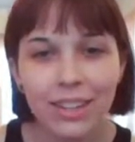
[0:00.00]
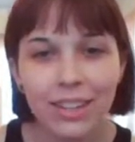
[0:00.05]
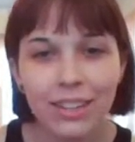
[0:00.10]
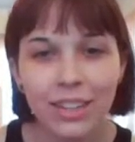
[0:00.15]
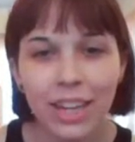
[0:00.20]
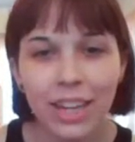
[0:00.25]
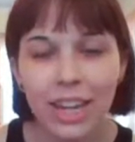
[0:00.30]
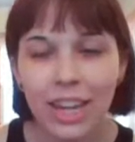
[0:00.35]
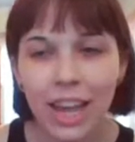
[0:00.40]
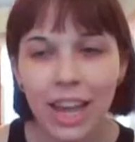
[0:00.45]

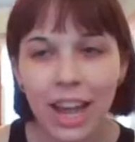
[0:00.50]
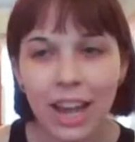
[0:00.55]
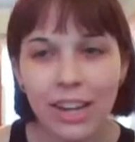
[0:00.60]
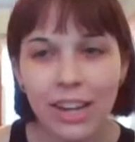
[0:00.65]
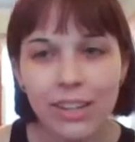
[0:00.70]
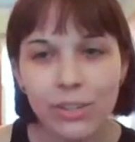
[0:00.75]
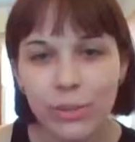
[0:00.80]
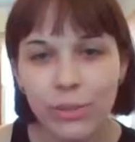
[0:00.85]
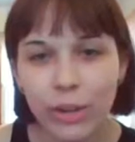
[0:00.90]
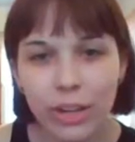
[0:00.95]
Like,
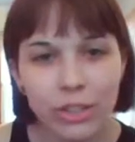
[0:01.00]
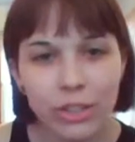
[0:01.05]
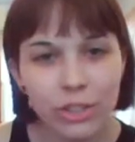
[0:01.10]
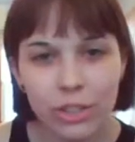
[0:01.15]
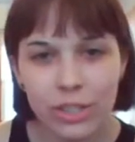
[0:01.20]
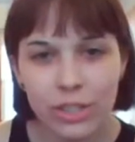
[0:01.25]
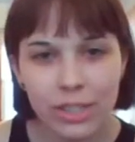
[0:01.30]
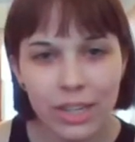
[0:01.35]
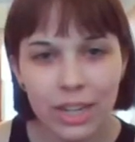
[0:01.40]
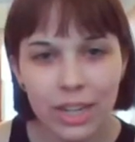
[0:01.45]
I don't
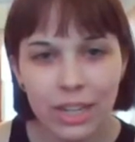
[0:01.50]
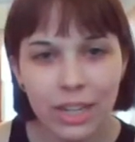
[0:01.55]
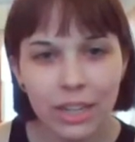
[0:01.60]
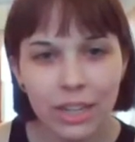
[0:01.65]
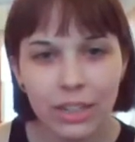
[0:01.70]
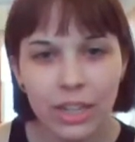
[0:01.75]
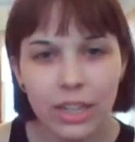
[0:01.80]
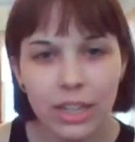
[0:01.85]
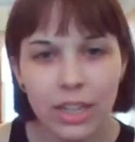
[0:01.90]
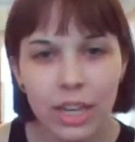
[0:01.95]
understand
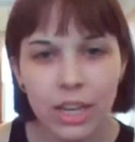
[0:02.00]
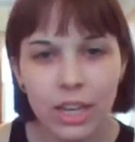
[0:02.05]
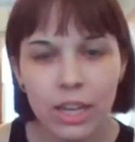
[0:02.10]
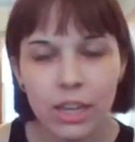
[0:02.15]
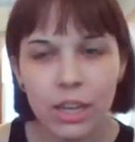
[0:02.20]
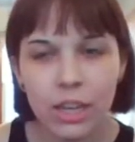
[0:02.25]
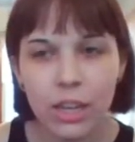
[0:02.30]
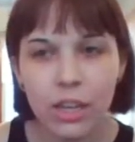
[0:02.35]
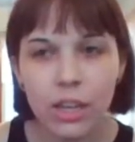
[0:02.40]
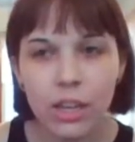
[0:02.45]
it. Like,
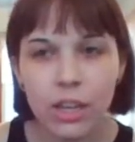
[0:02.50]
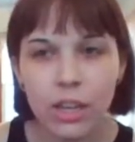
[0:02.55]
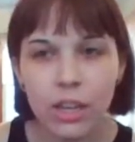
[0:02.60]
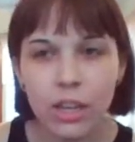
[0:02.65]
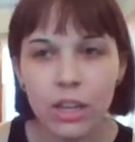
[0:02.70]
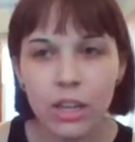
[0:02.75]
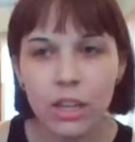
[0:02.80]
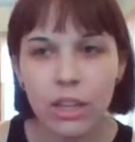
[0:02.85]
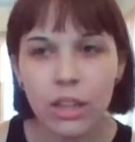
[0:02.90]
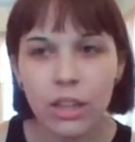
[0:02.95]
they
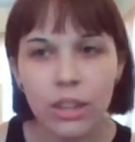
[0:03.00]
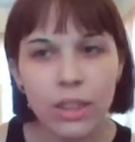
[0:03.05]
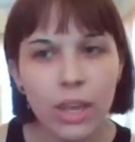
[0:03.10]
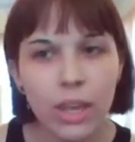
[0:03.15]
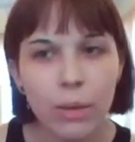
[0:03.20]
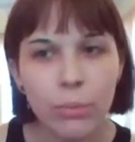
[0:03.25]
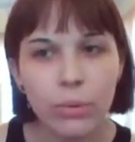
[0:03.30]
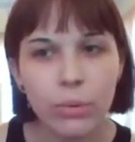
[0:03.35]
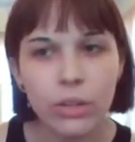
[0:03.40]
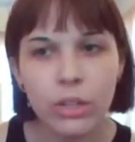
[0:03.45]

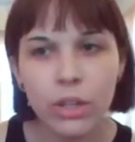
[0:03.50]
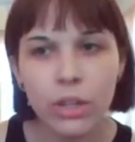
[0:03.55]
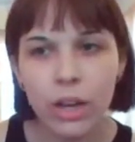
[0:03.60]
would